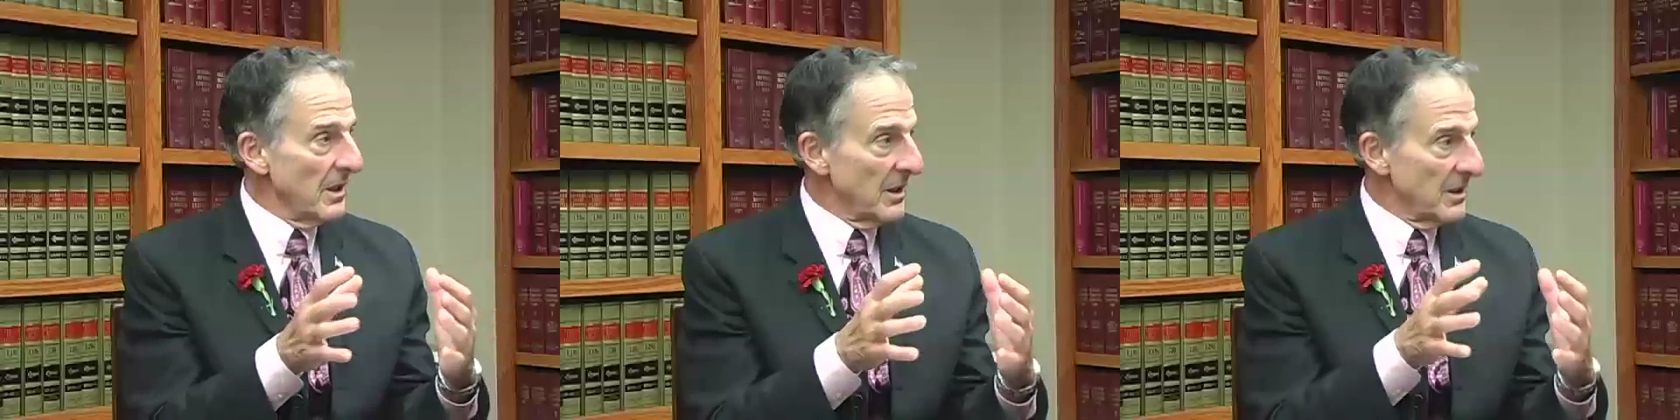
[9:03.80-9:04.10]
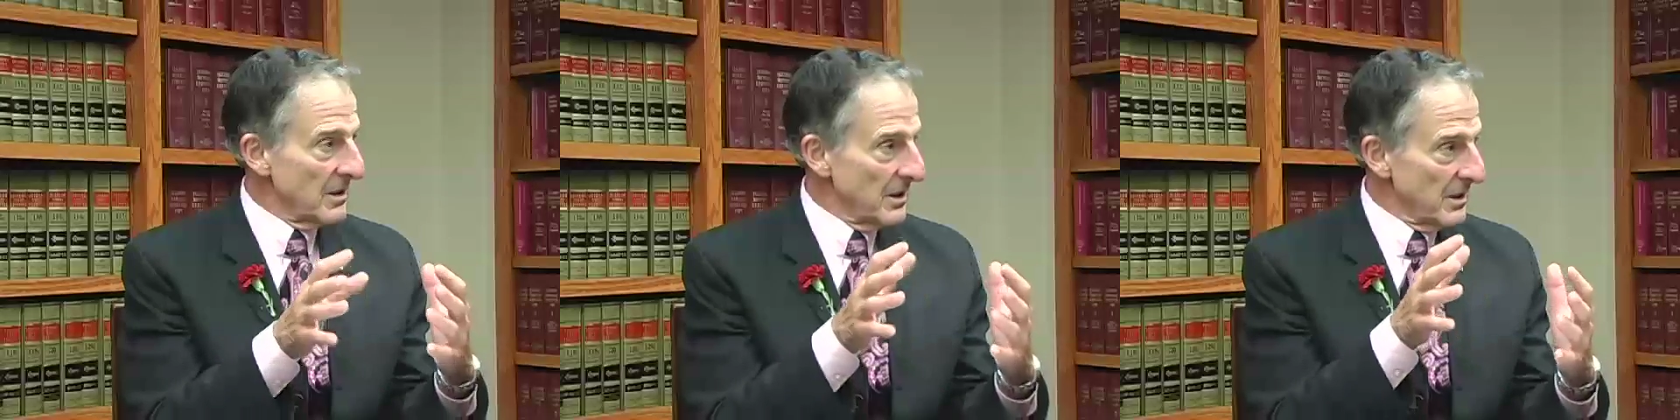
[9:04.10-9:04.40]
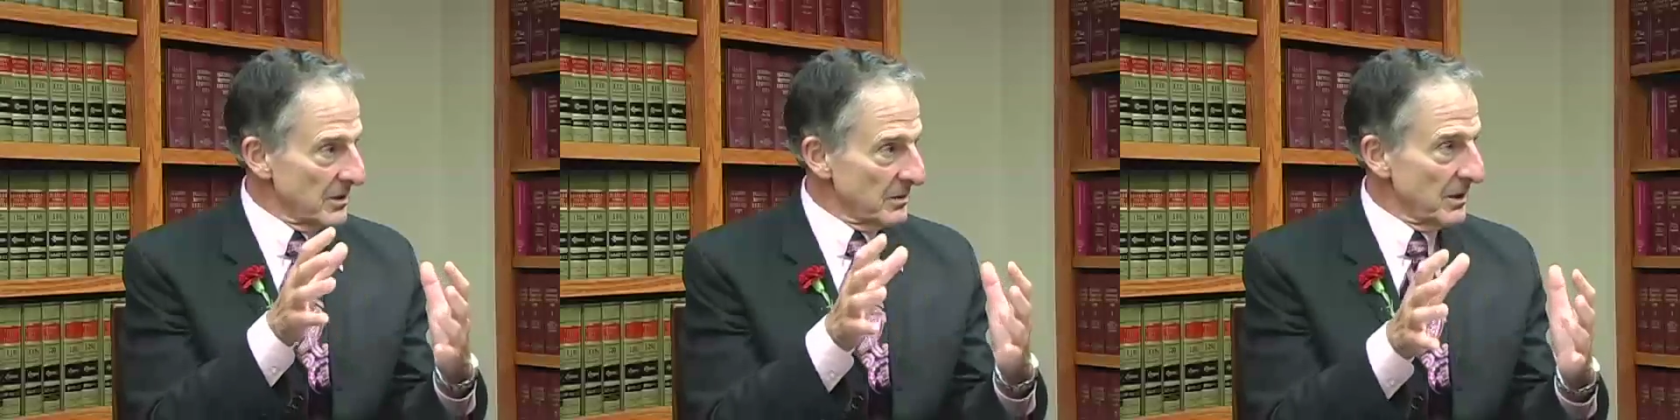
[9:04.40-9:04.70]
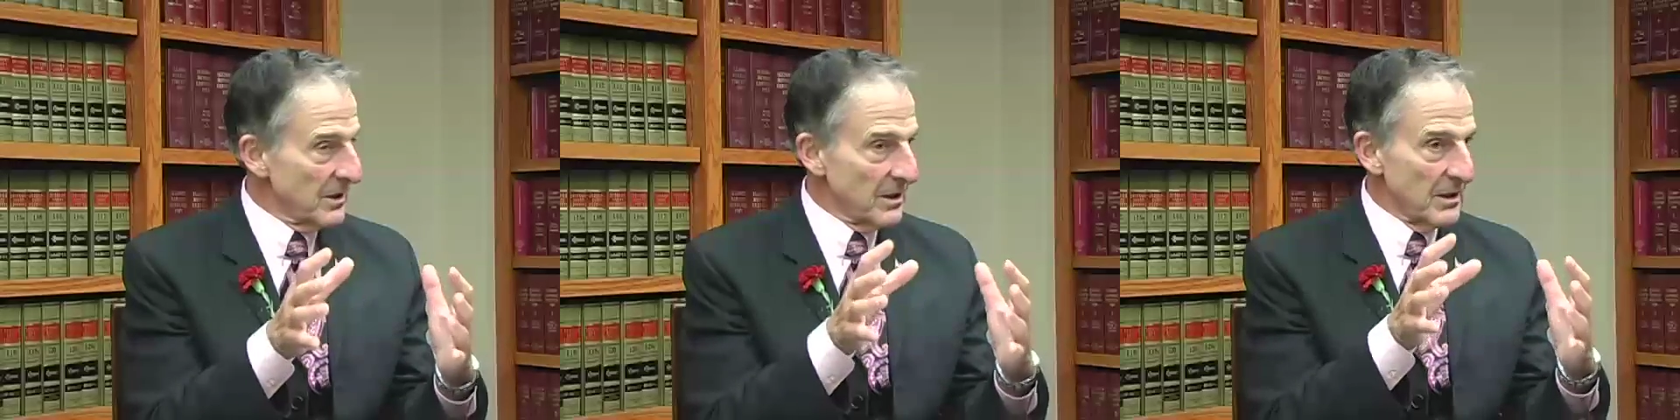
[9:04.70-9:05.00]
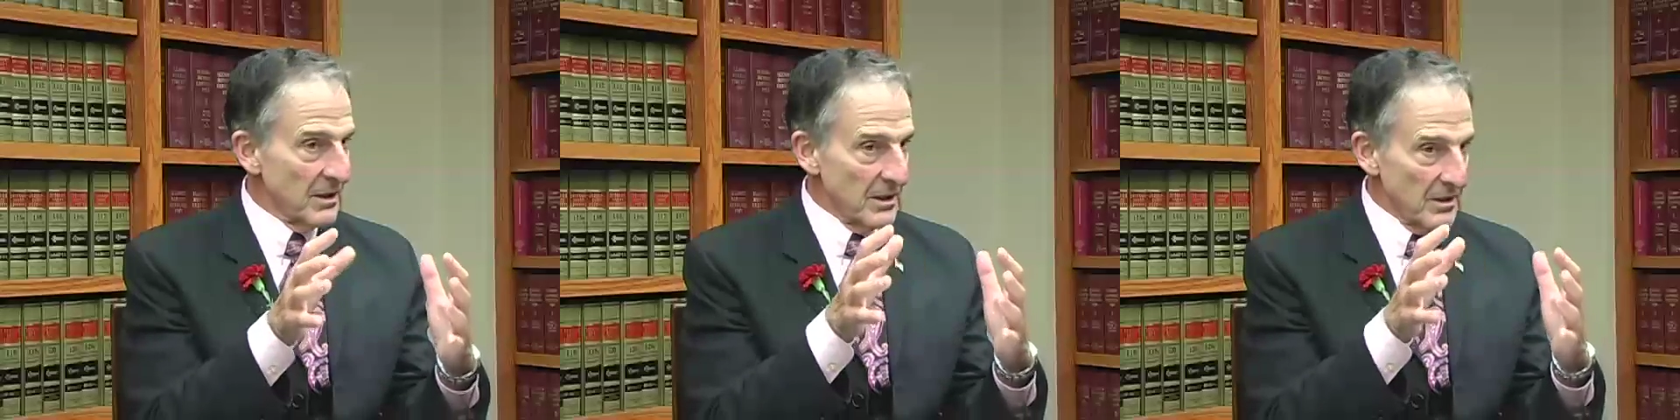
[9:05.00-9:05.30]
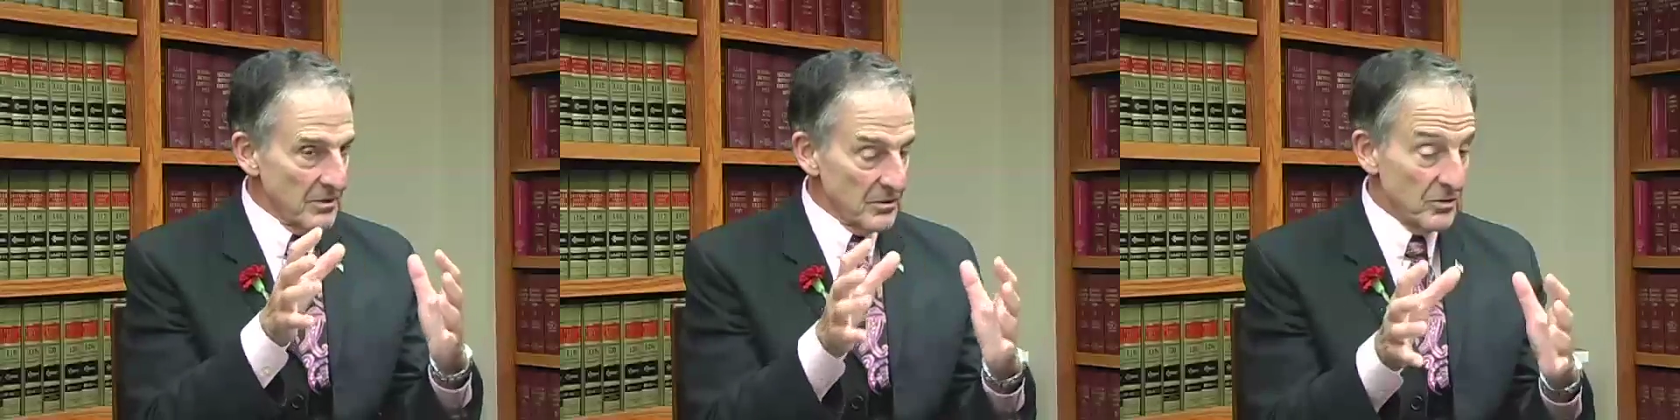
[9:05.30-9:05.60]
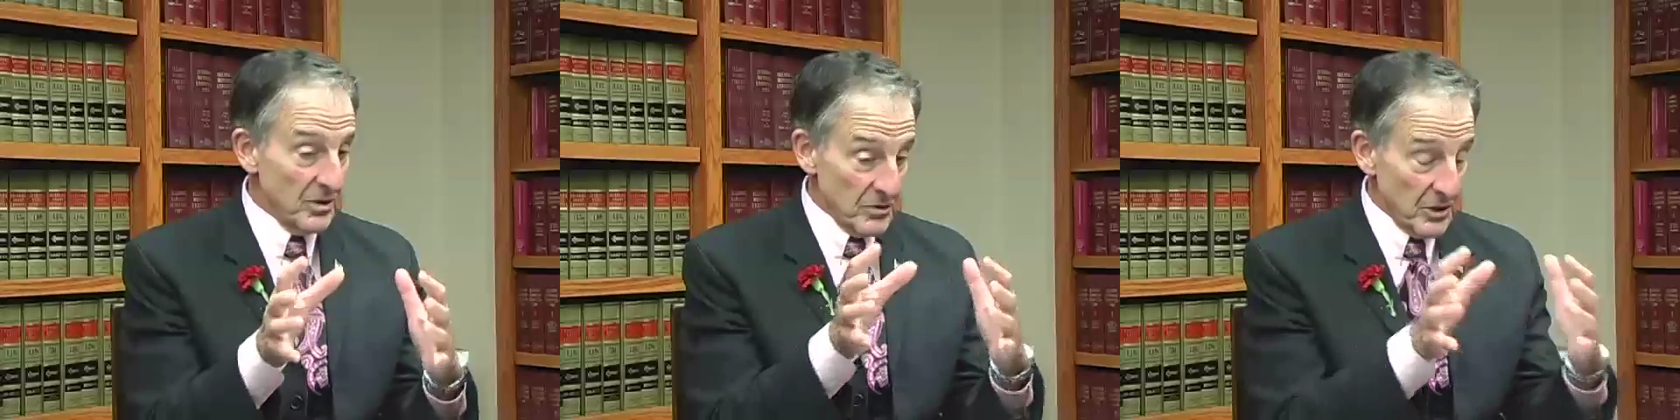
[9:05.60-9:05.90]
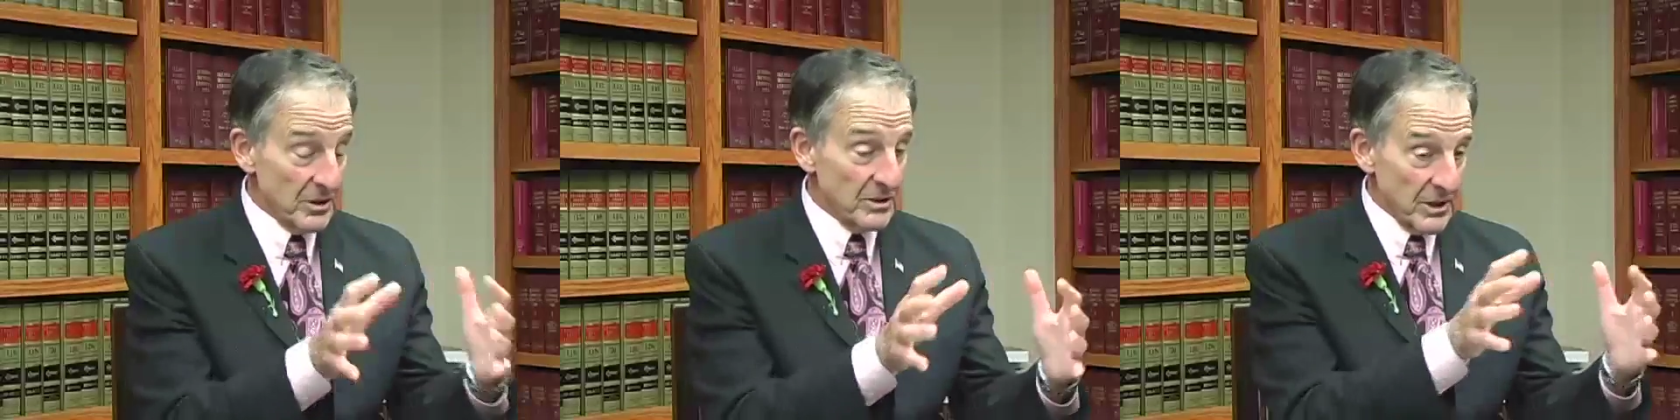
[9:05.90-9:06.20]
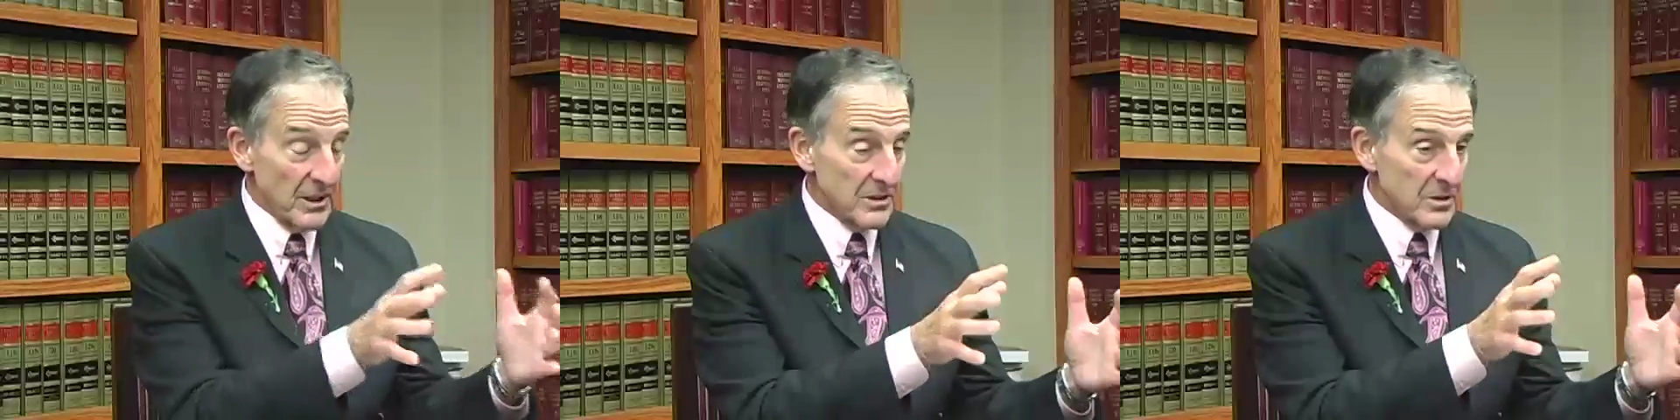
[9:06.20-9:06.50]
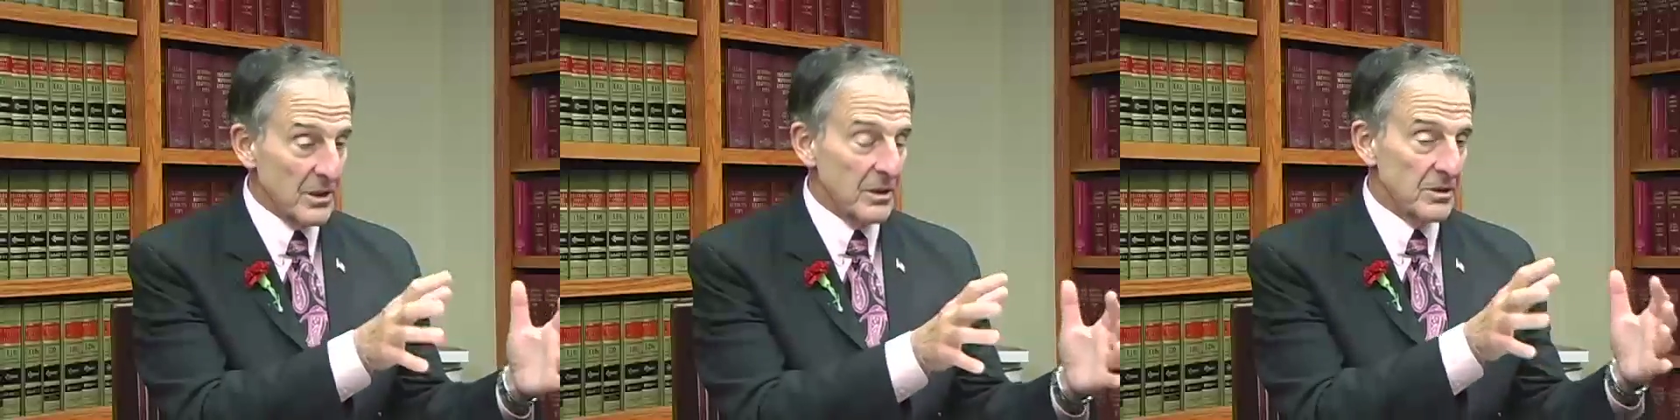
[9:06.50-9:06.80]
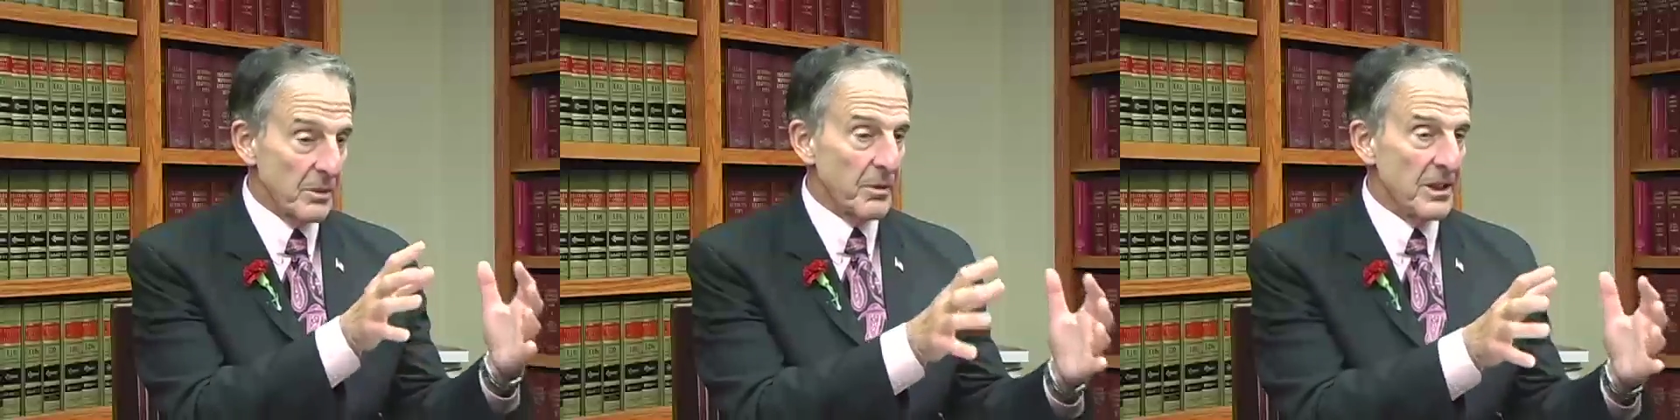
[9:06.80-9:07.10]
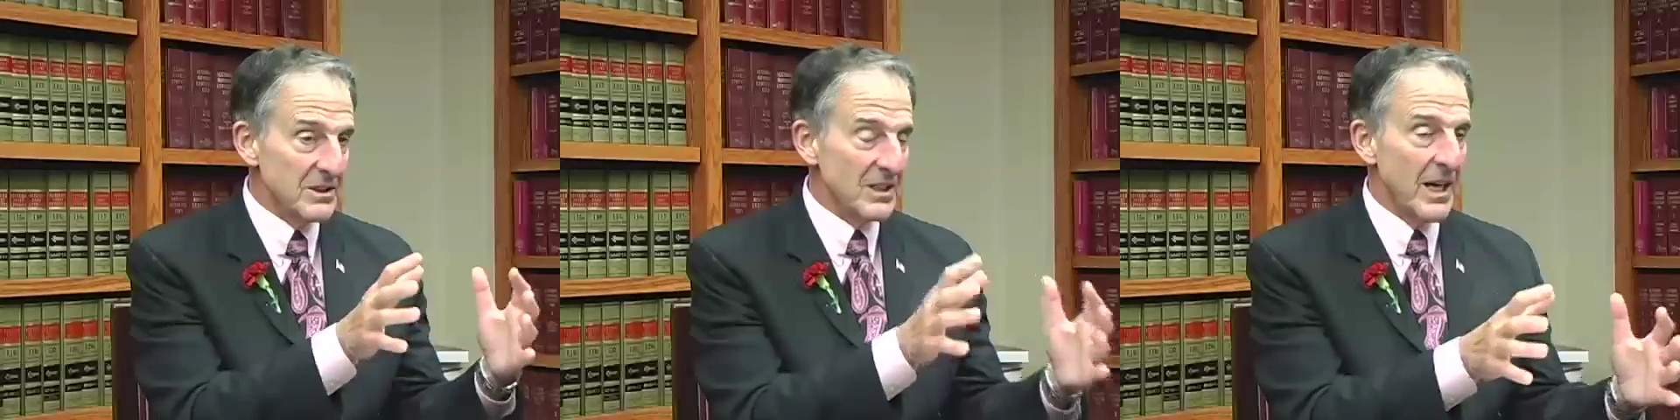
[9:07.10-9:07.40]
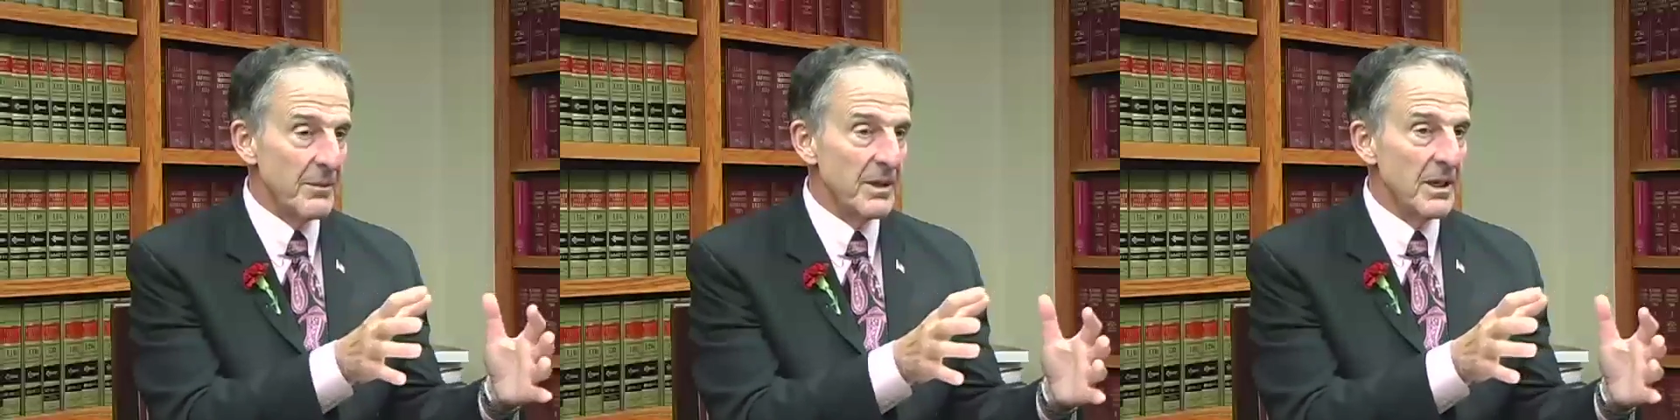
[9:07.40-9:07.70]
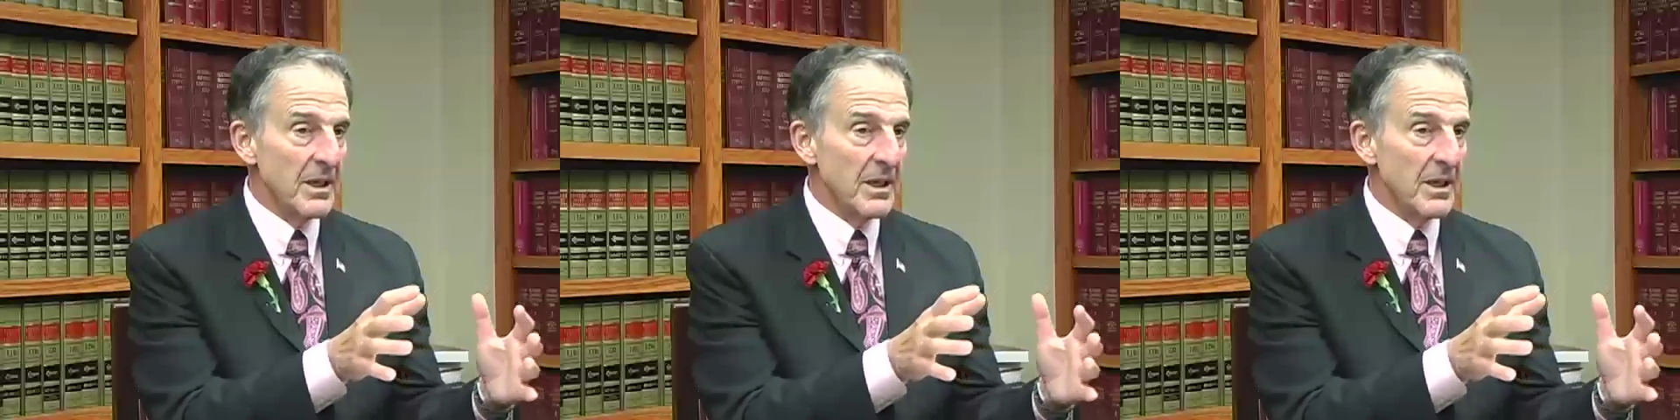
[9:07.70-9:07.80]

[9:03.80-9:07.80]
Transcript: and a judge has got to separate his time.